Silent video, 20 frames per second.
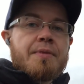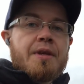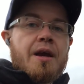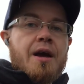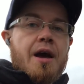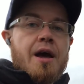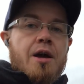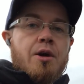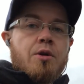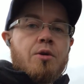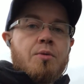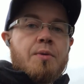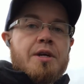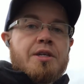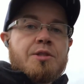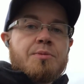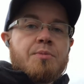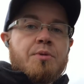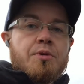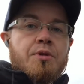I
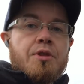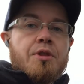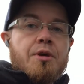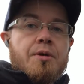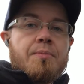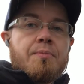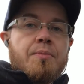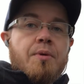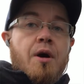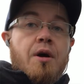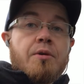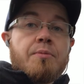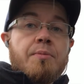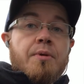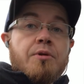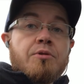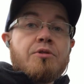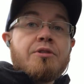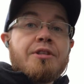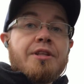always put the blog
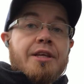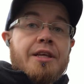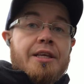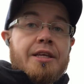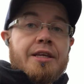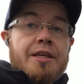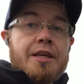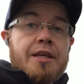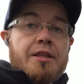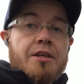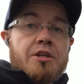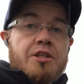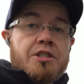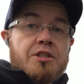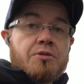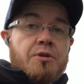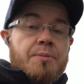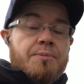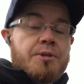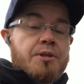post link in the
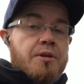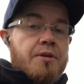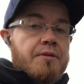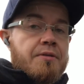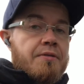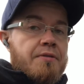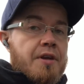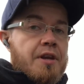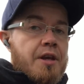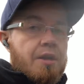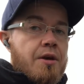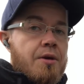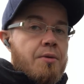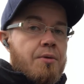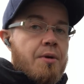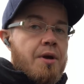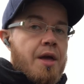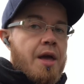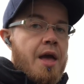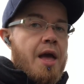description of the video.